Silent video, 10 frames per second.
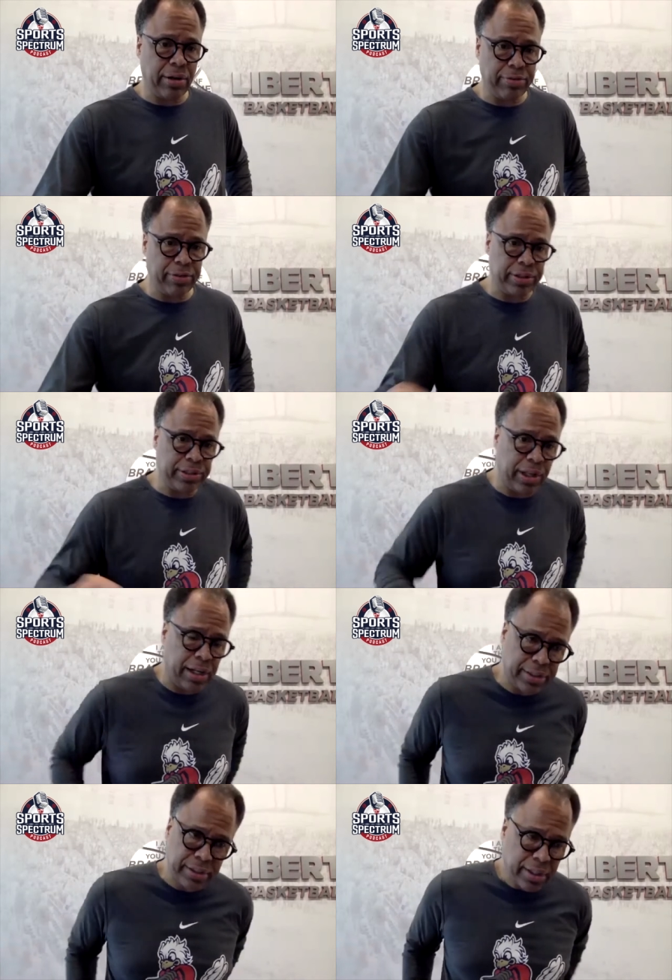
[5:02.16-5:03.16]
for his
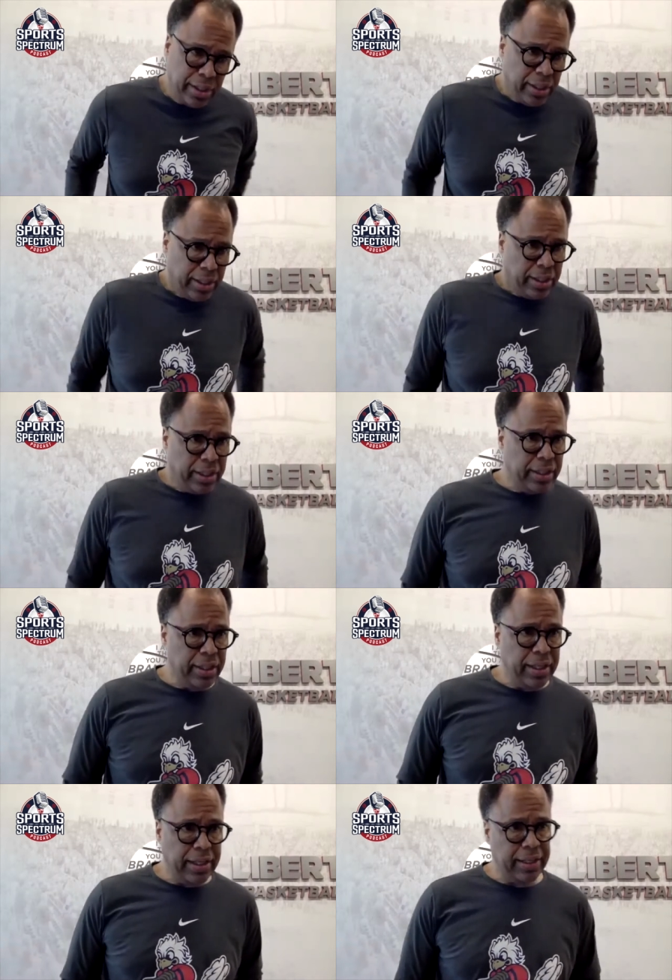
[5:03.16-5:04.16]
loss, and
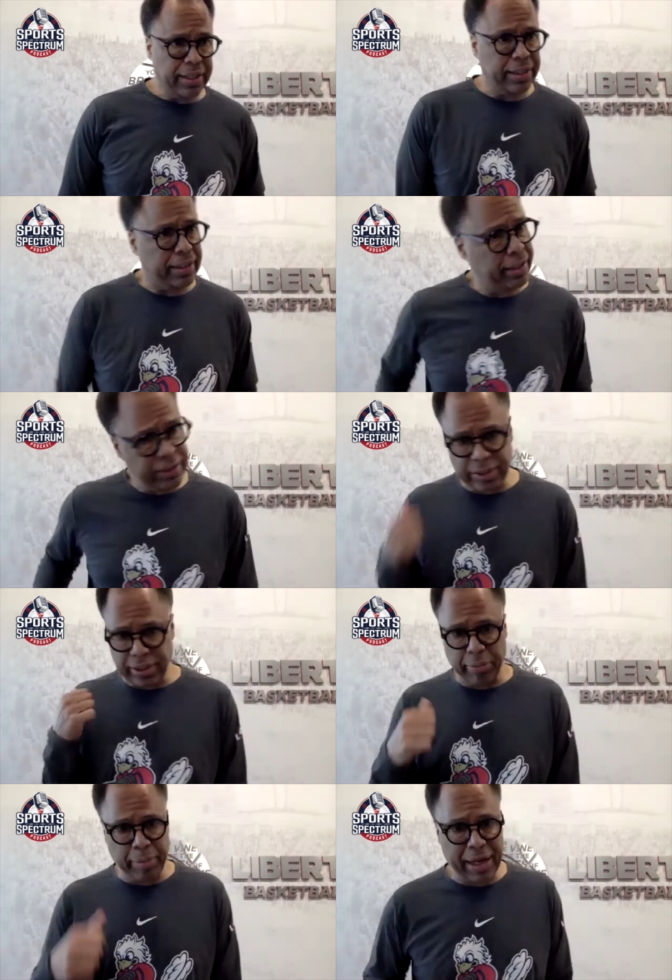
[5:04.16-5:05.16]
then took
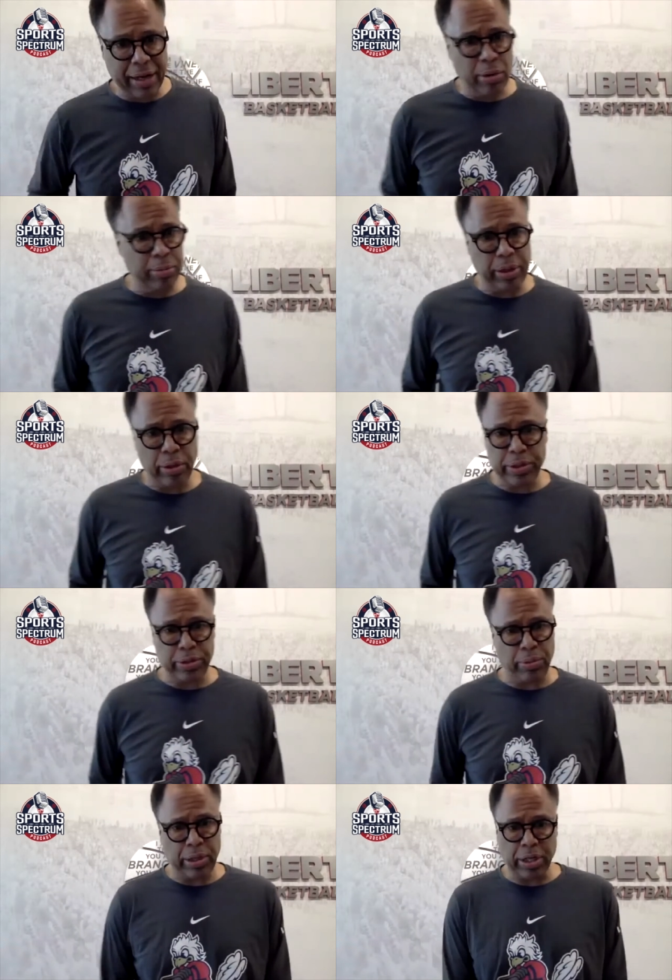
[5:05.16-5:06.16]
it back home, and there
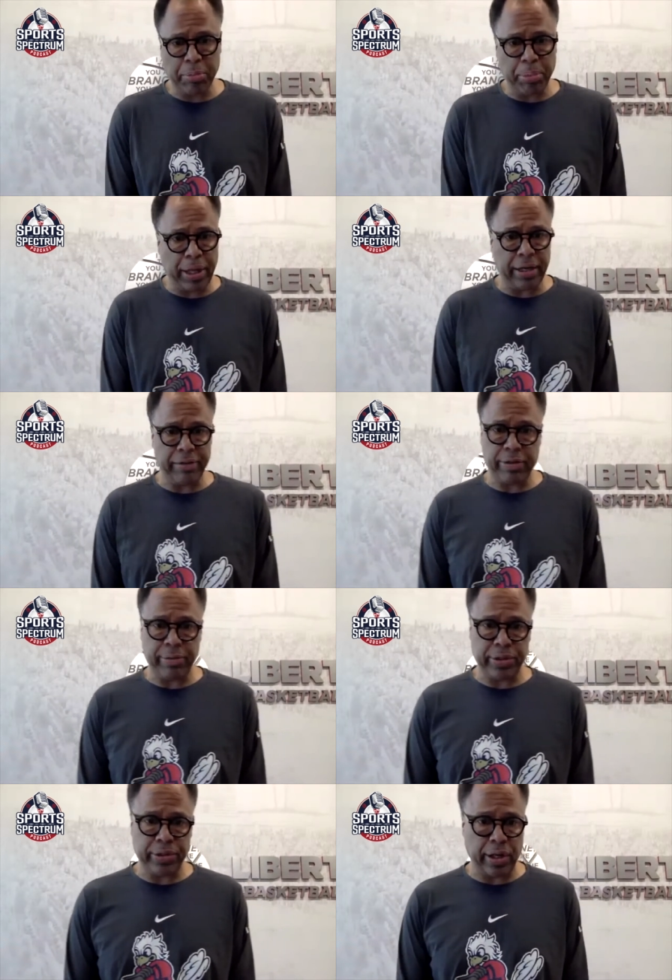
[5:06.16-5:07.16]
wasn't one complaint from
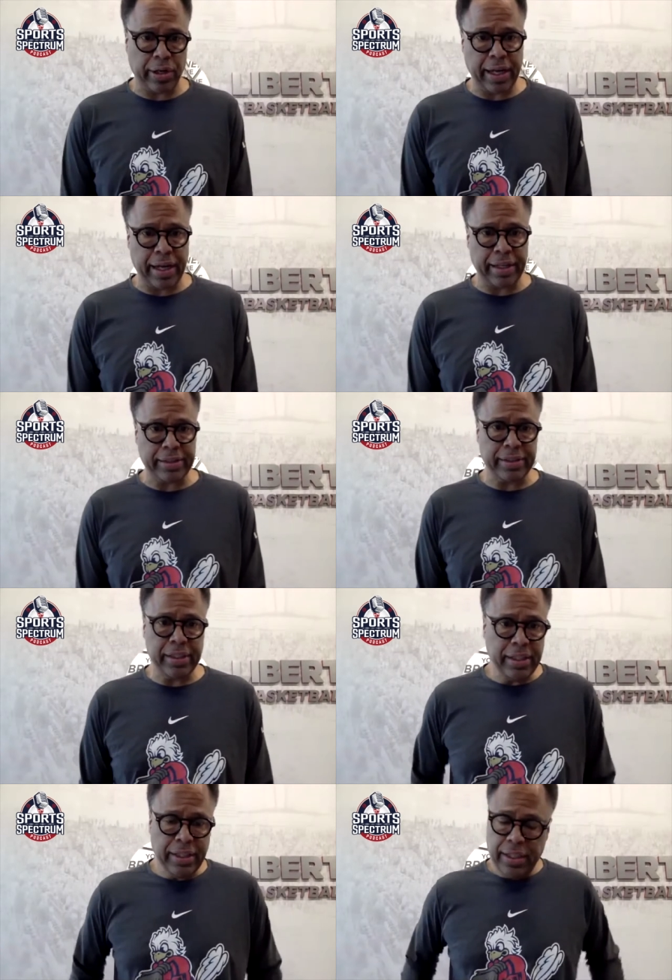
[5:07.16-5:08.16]
our guys.
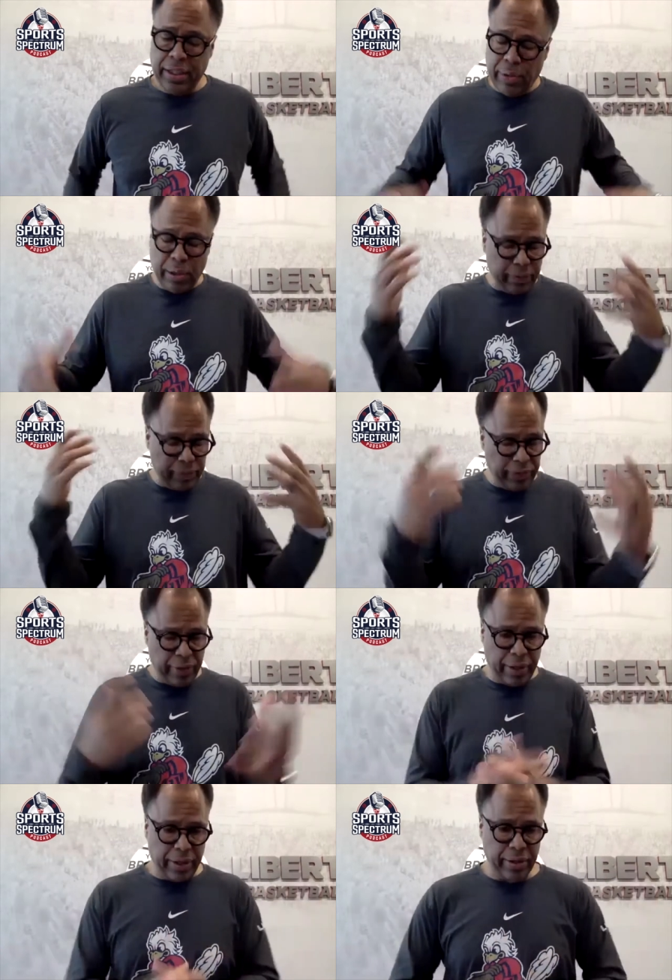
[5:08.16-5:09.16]
Well,
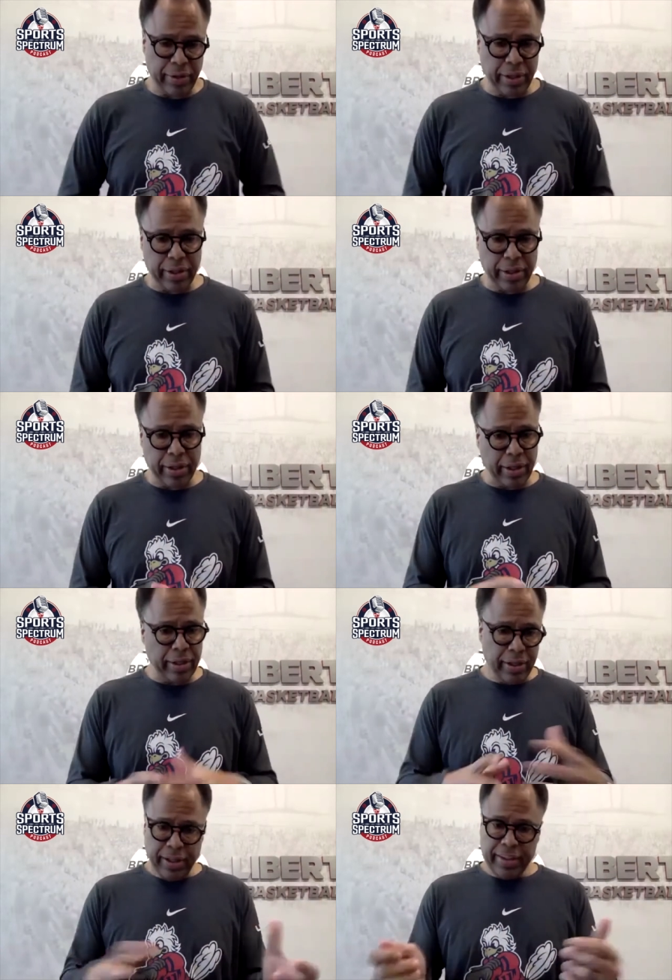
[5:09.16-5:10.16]
then the
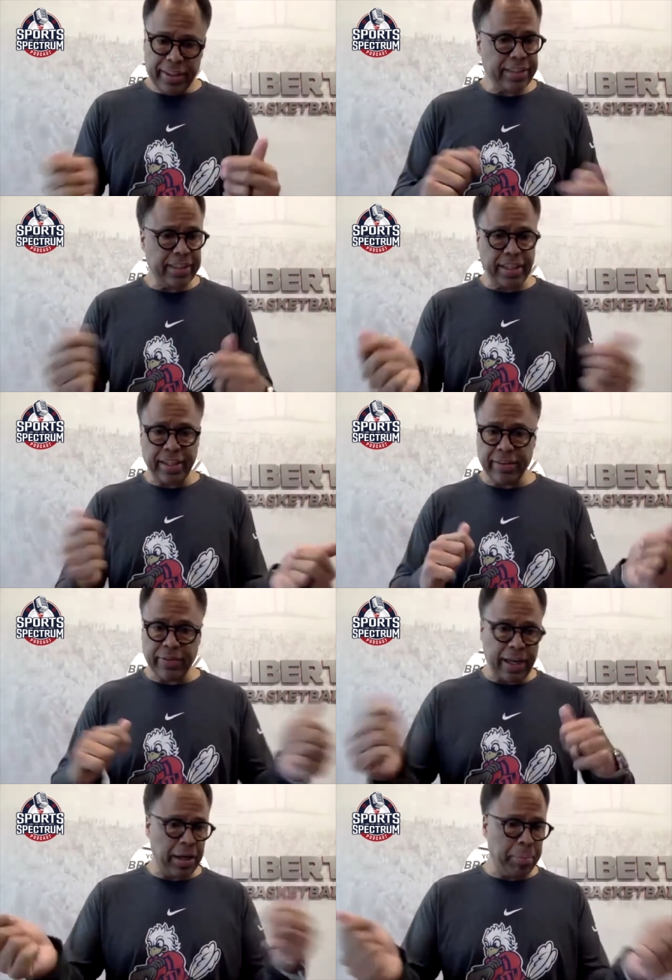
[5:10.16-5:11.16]
testing, and we
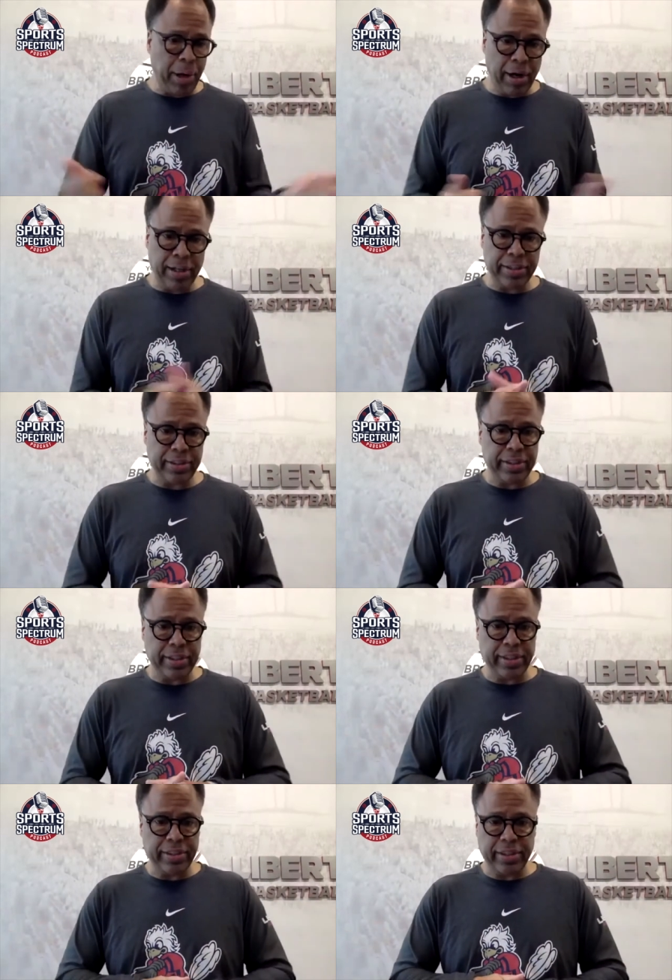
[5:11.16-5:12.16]
had to pause in
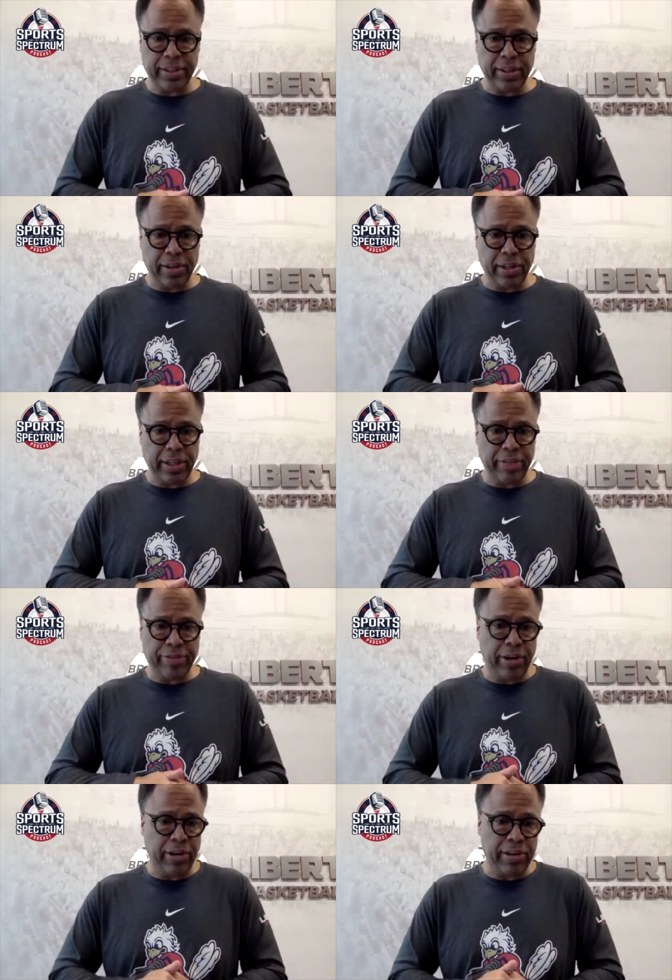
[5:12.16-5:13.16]
the early
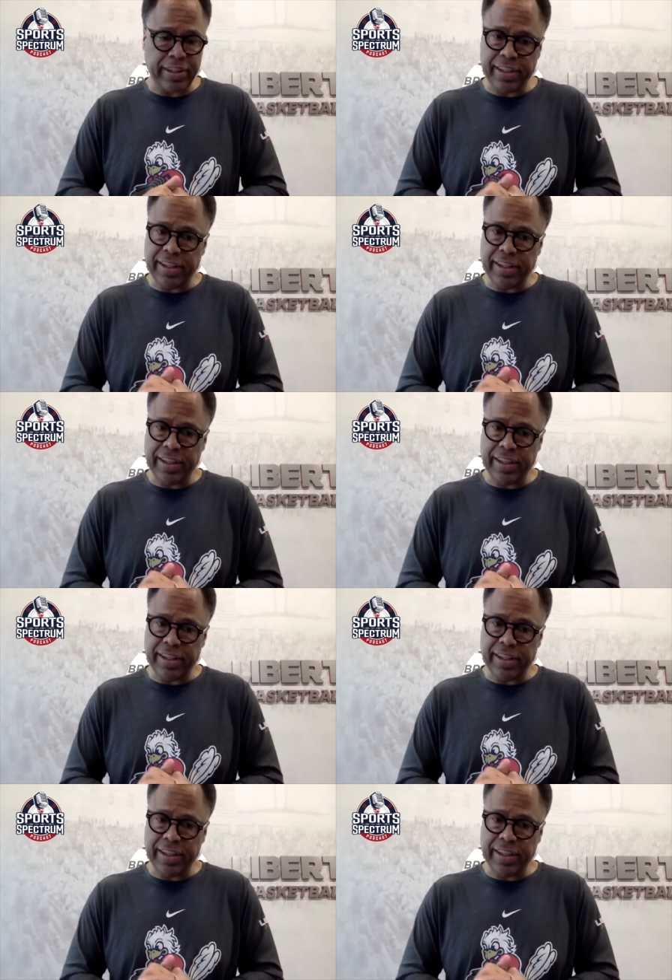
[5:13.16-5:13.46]
fall, and